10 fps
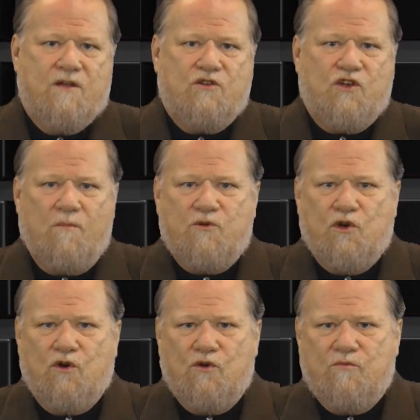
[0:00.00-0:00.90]
Some
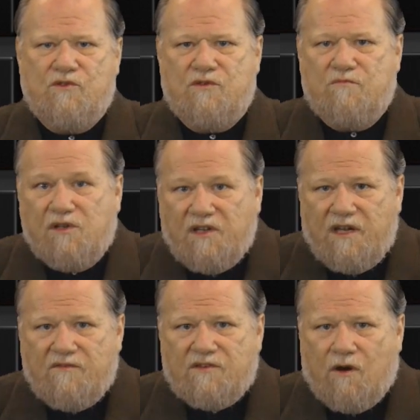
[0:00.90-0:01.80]
terms and
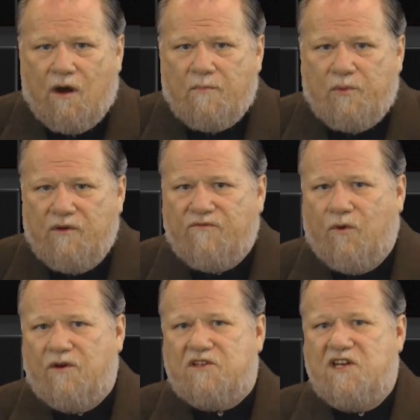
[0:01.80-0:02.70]
beliefs are put
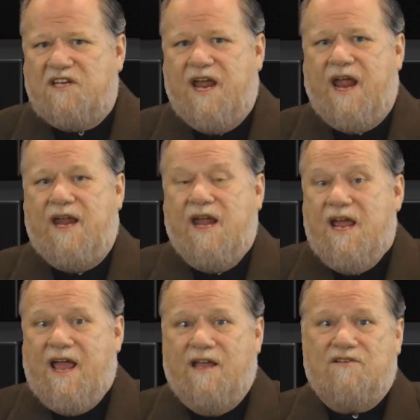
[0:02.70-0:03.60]
forth today
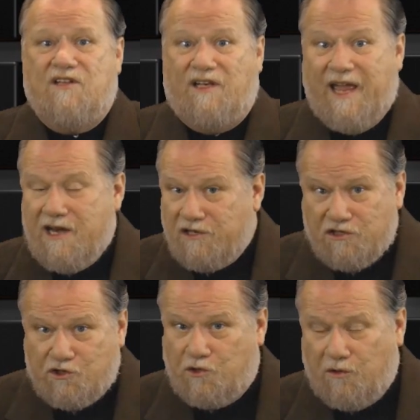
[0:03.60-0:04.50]
as the
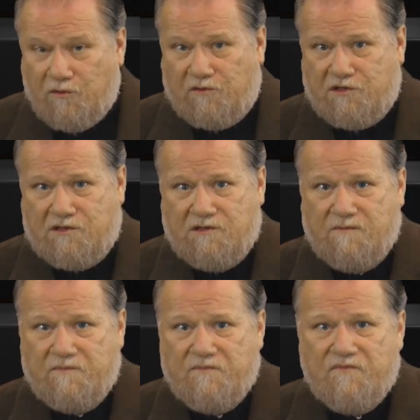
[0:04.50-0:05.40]
latest truths.
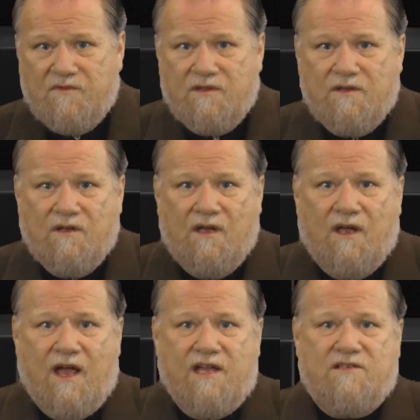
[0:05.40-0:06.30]

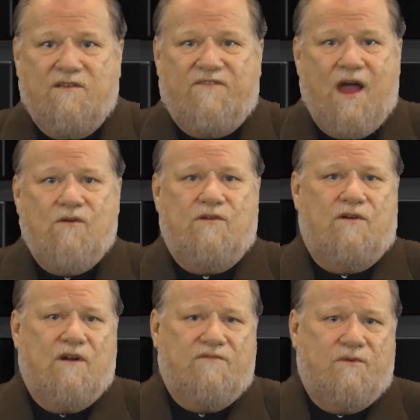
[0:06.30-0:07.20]
As the
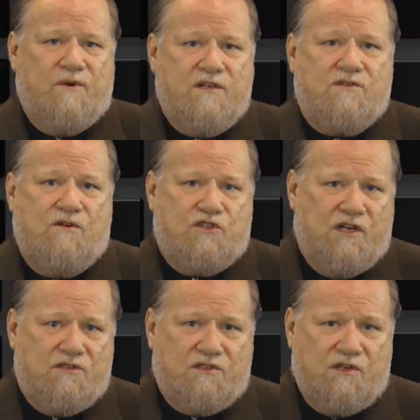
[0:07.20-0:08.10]
founder of a research
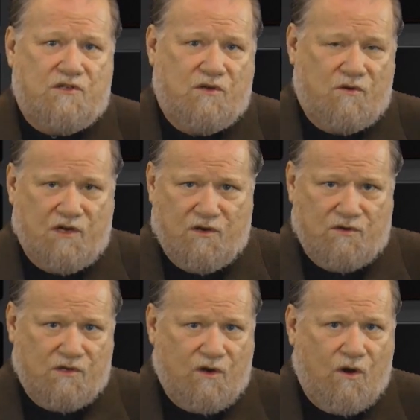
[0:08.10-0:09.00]
institute
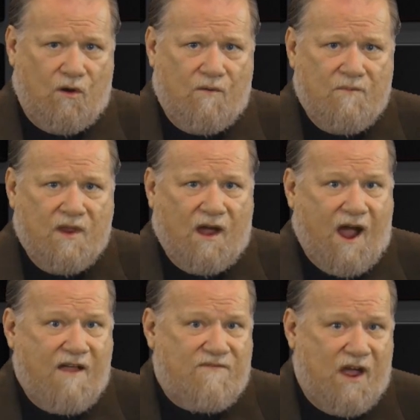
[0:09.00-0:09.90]
years ago,
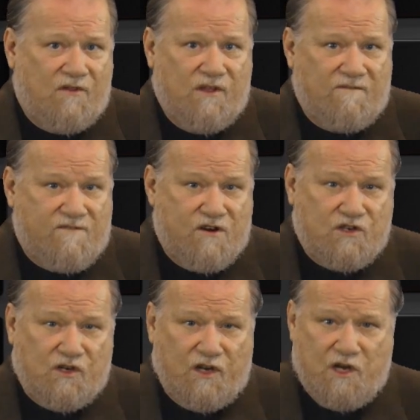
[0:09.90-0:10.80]
I found that
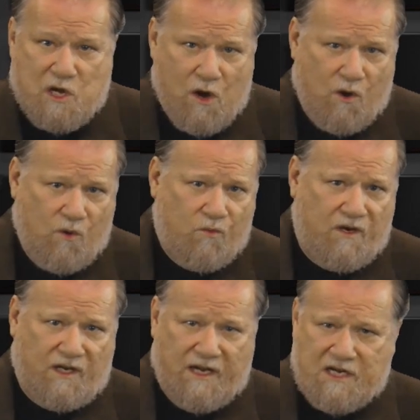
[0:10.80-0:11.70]
virtually no
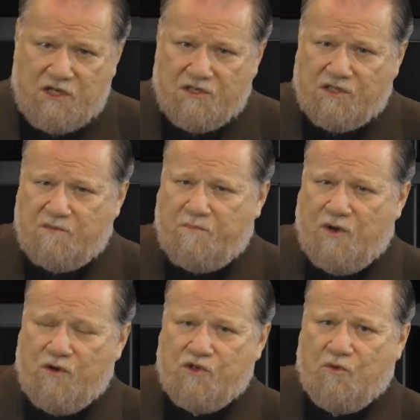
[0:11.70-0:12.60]
religious
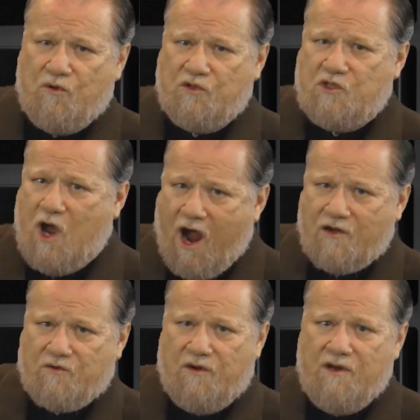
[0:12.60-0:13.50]
spiritual
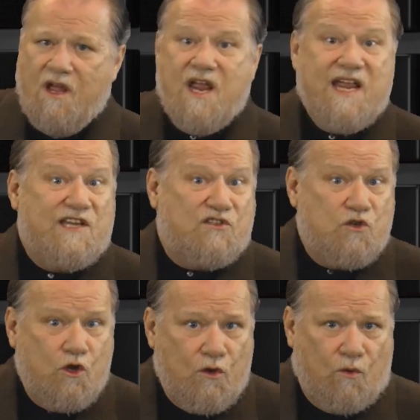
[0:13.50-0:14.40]
doctrine is
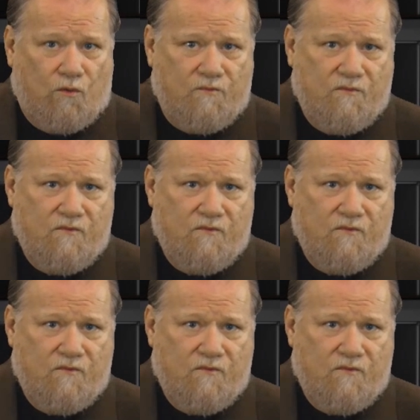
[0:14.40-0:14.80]
new,